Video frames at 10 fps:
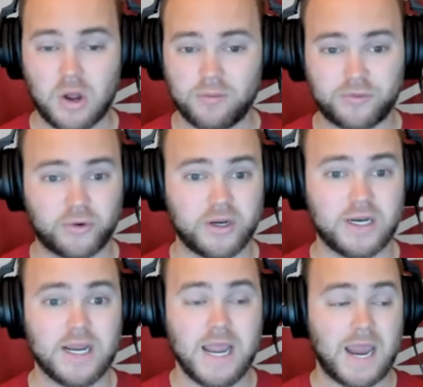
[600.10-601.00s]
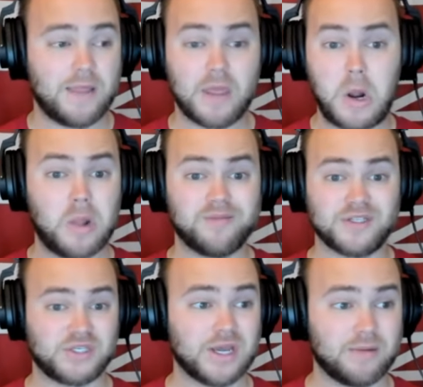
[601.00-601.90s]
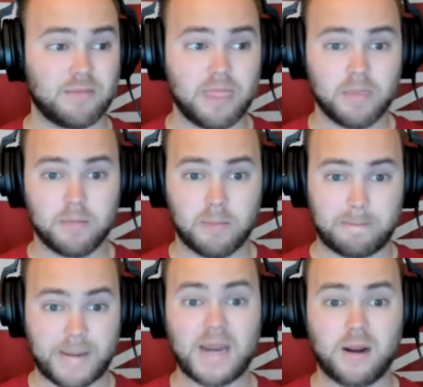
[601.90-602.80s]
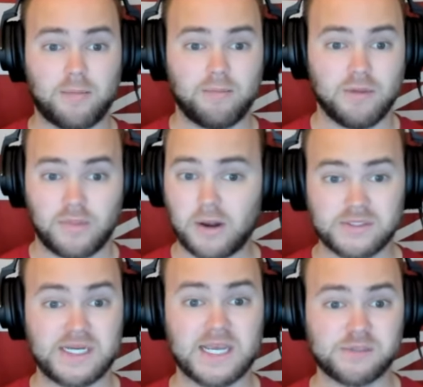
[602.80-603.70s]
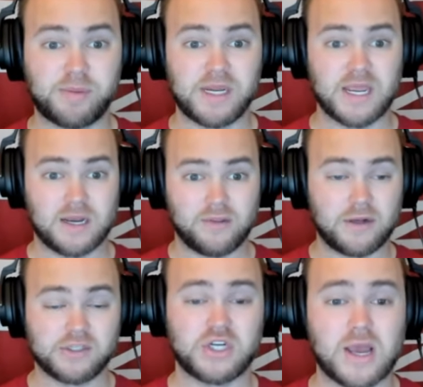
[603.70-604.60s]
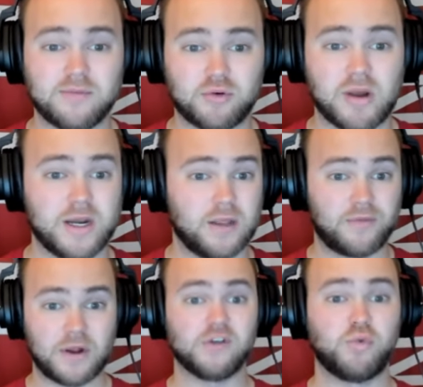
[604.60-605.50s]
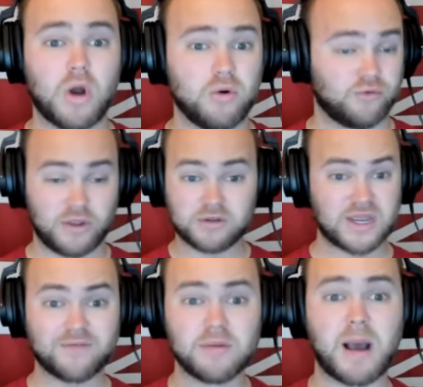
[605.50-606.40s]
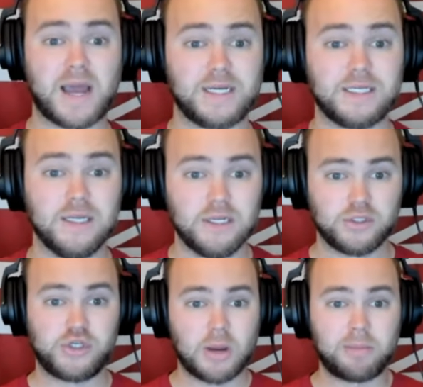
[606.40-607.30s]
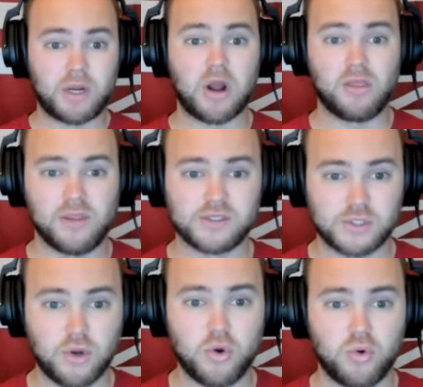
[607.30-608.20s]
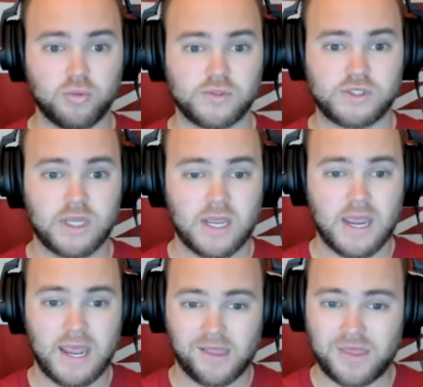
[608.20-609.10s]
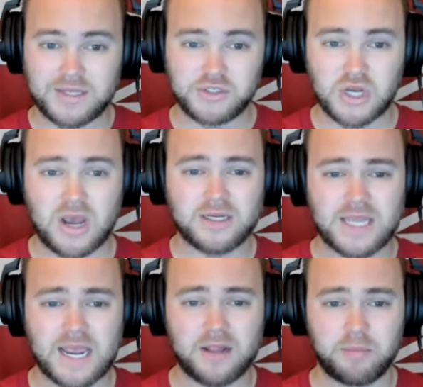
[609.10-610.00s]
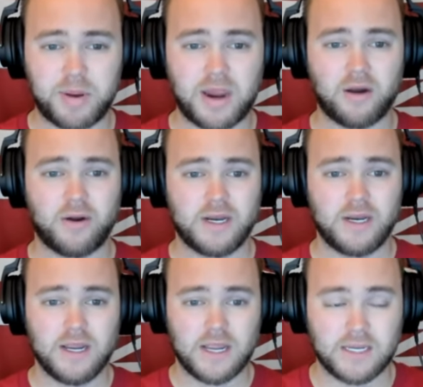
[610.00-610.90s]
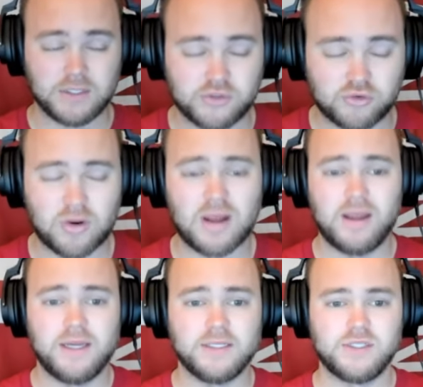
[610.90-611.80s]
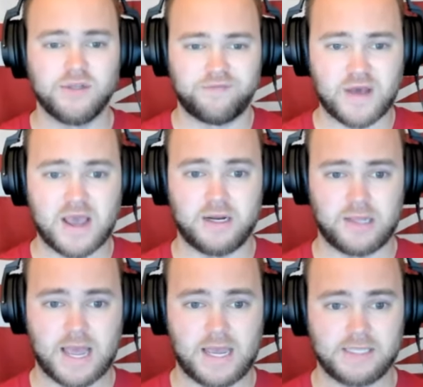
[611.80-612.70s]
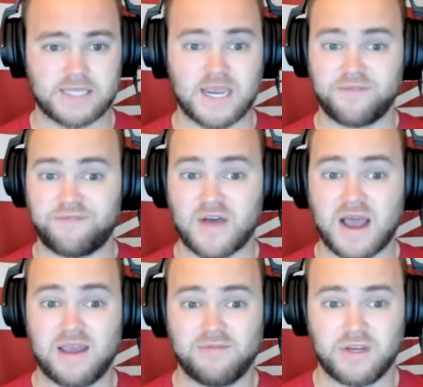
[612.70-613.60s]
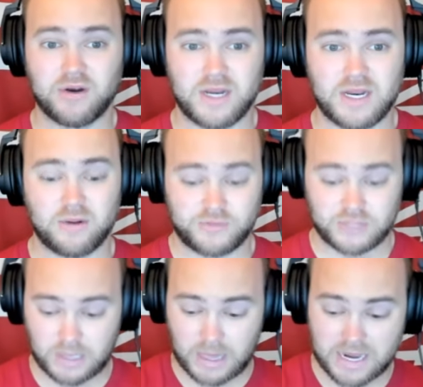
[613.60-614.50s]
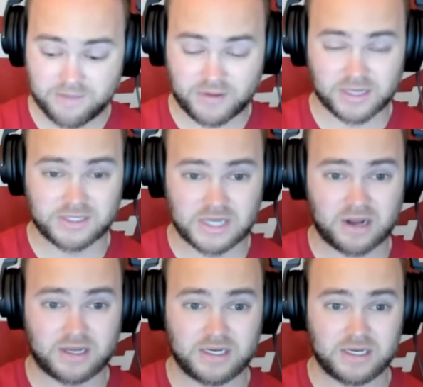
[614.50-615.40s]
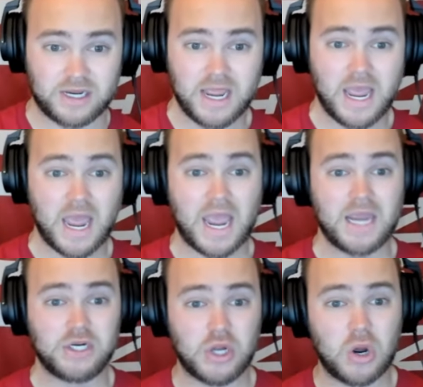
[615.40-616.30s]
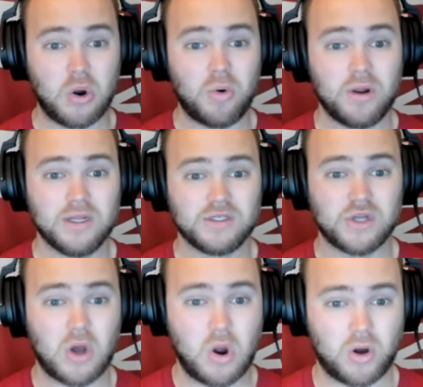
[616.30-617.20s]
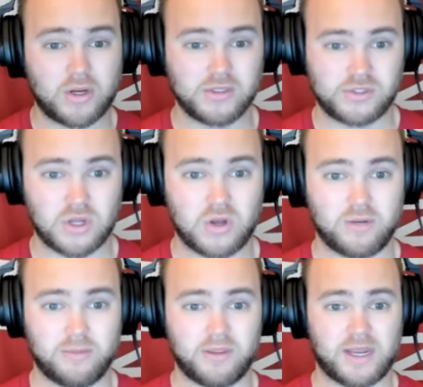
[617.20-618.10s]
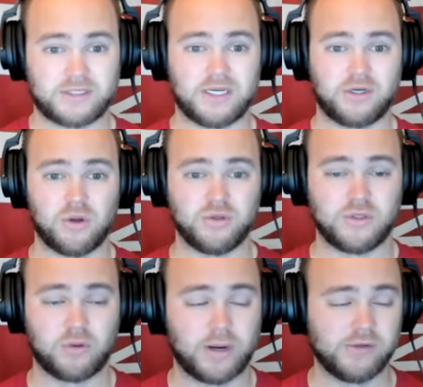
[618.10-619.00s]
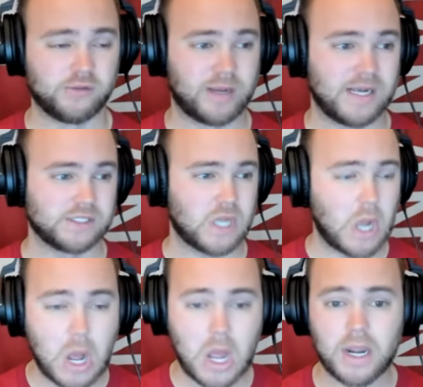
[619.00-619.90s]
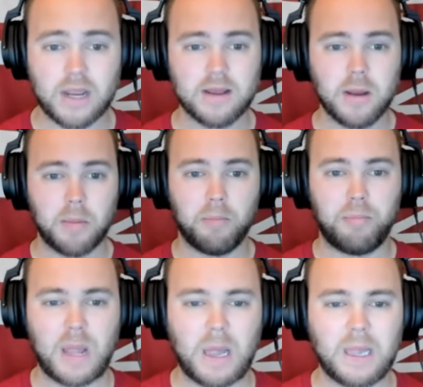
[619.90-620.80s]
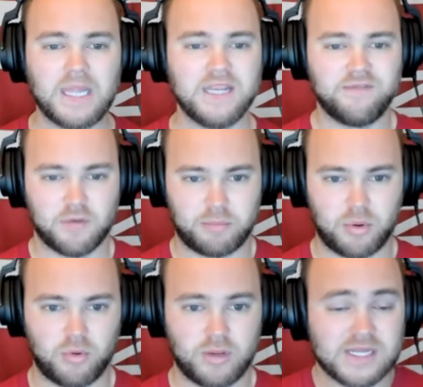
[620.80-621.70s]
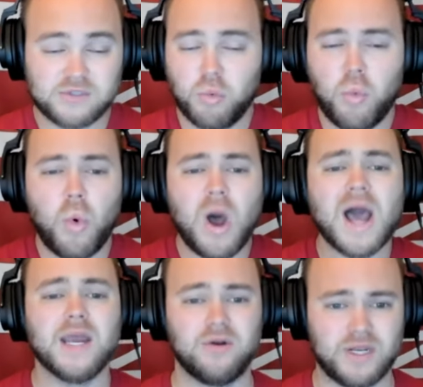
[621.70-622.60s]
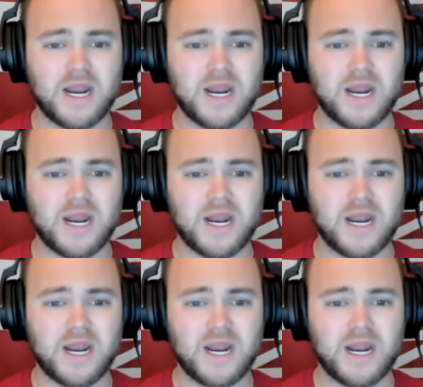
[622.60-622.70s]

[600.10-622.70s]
On3. And then all of a sudden, bam, There's ESPN. There's Shams Charania. There's Woj. There's everybody jumping on this news that John Calipari is trying to finalize a five-year deal to leave Kentucky and go to Arkansas to be the next head coach of the Razorbacks. Unbelievable. It's wild.